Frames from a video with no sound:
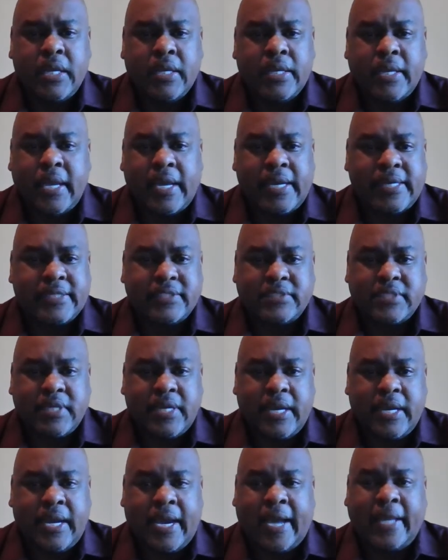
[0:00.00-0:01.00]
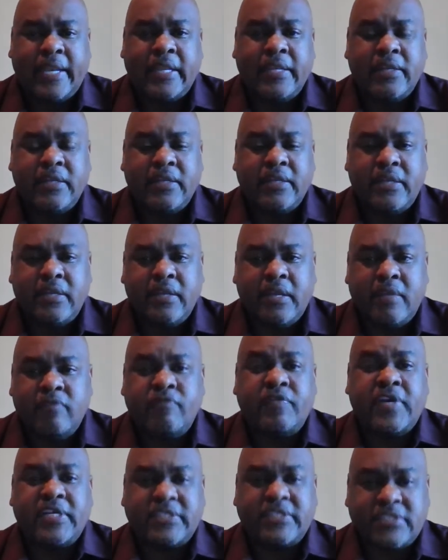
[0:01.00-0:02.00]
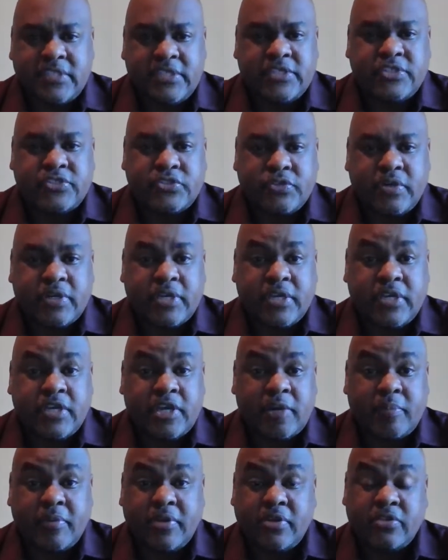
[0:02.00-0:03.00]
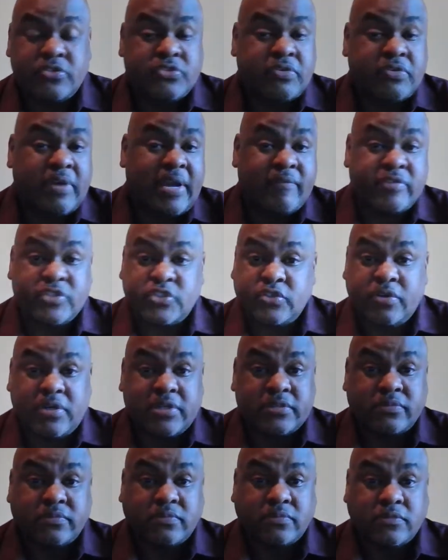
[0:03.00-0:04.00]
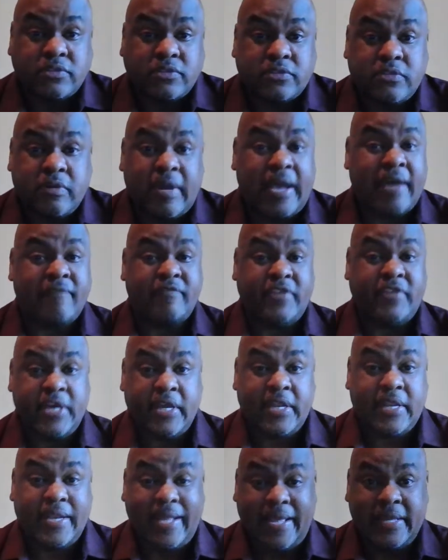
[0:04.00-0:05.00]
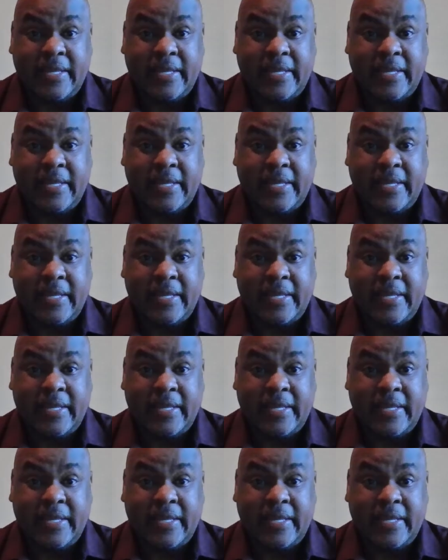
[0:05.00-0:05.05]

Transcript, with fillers: Guys, I didn't invest in this trucking company to drive a truck. You know, I've done it.